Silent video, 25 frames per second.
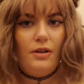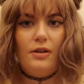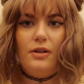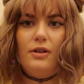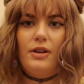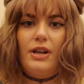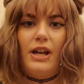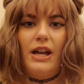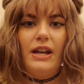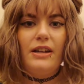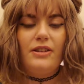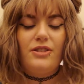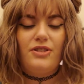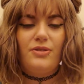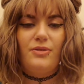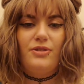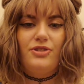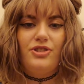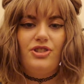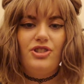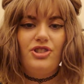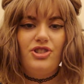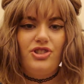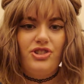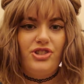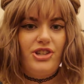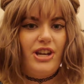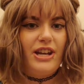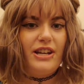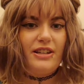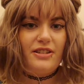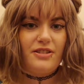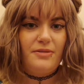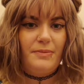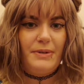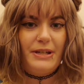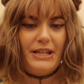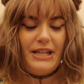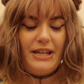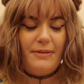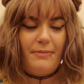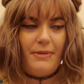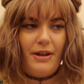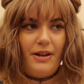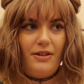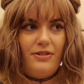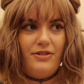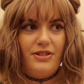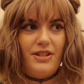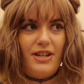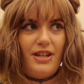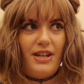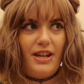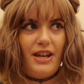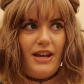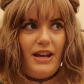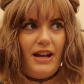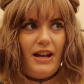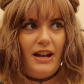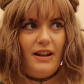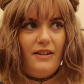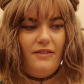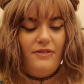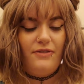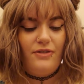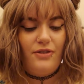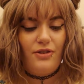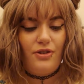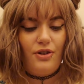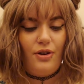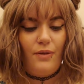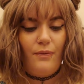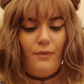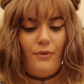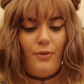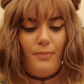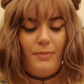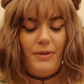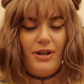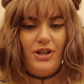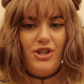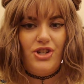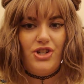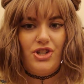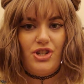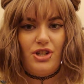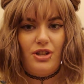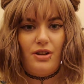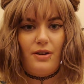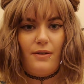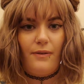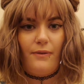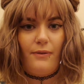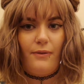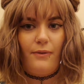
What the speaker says: Okay, so I just checked my emails and I have the confirmation